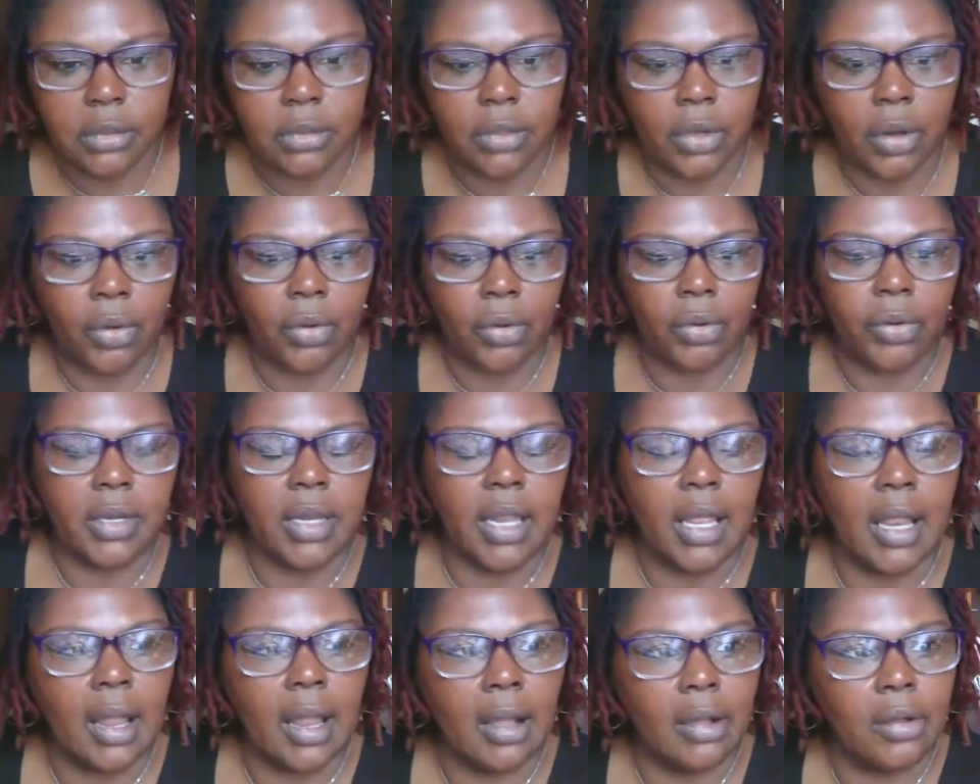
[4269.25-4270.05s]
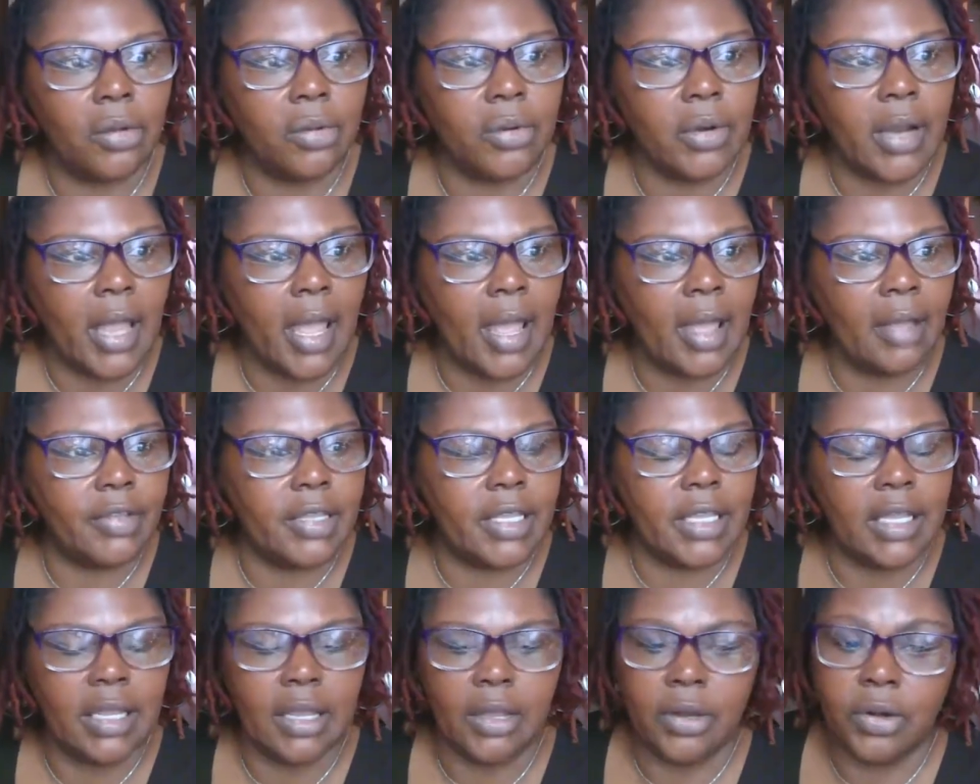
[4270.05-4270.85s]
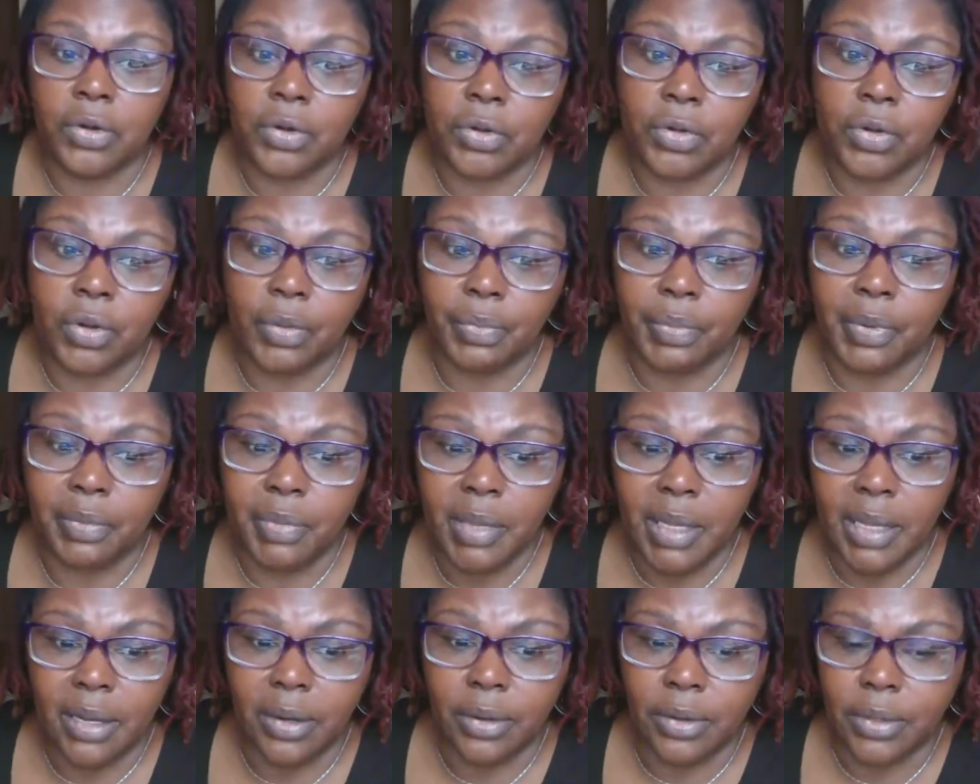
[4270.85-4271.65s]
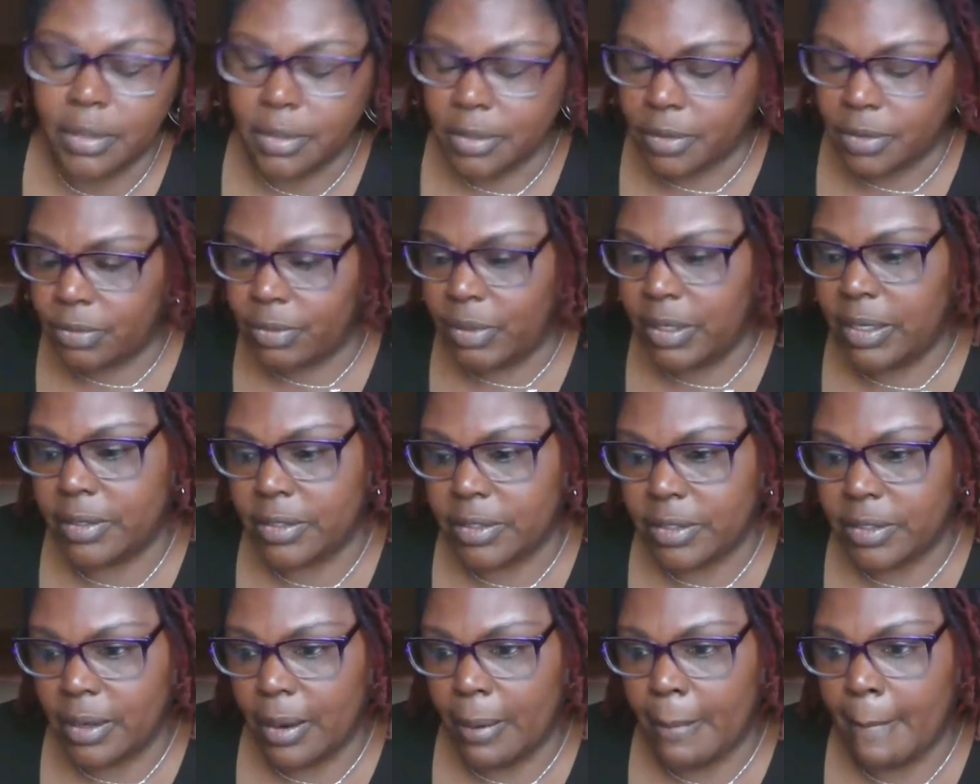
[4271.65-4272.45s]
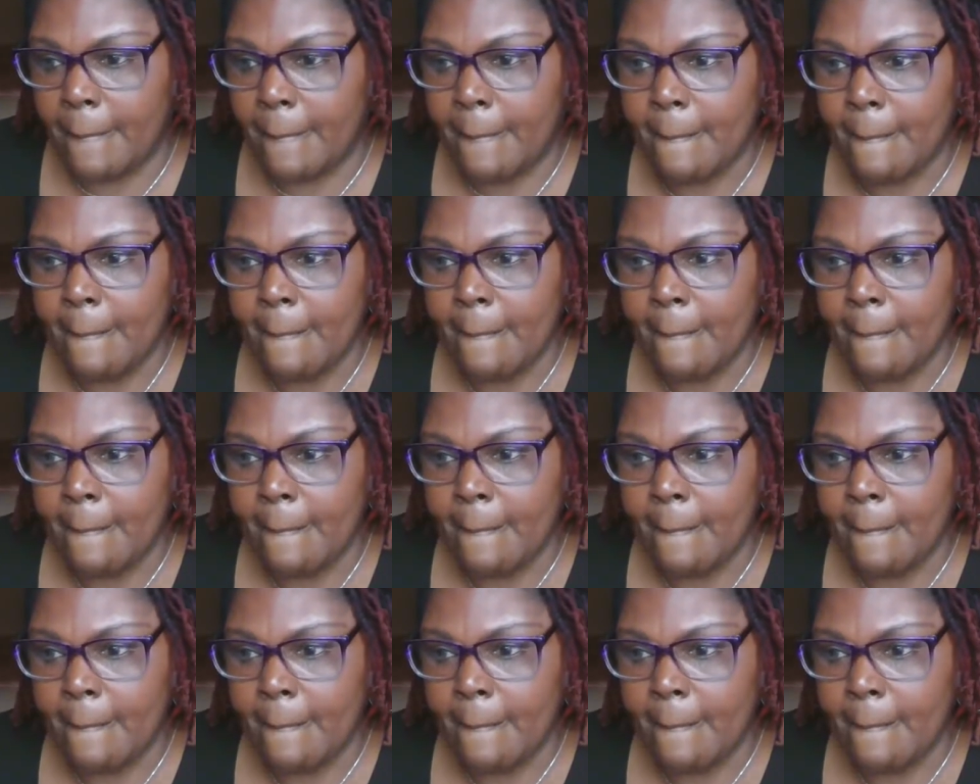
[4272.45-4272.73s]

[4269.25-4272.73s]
you know, and then I'll go live again or do a premiere this week or something.